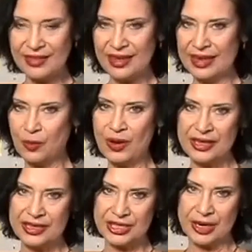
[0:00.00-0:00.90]
And I
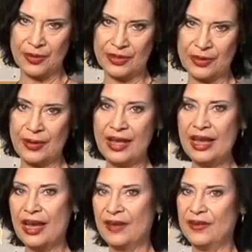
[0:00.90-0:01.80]
wanted to share with you
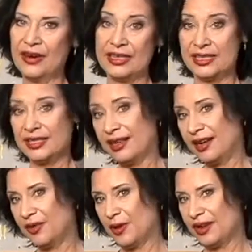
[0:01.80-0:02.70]
a very
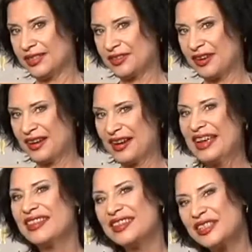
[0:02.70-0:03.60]
stunning rock star.
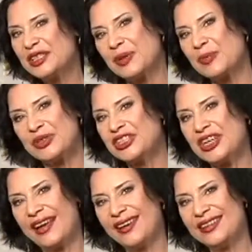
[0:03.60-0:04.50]
This is purple
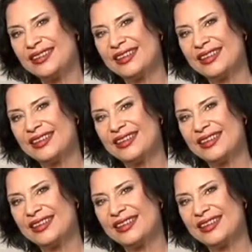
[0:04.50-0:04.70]
jade.